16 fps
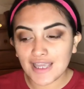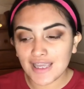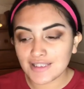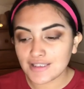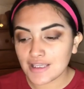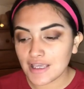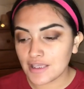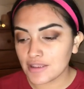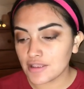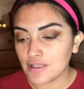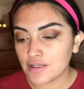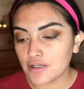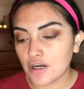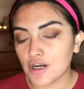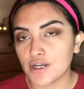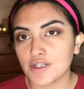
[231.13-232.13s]
I take the
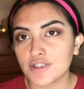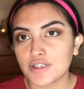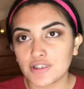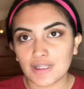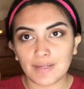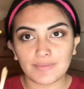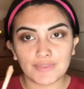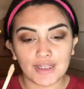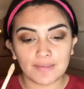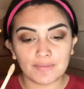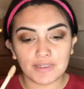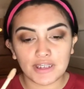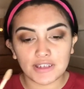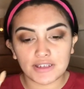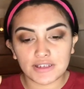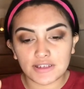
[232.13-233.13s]
Tarte Shape Tape
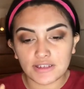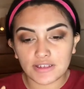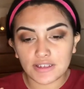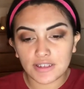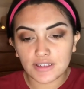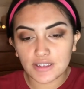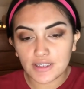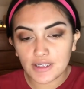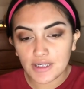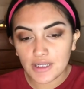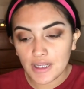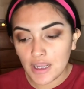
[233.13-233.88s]
Concealer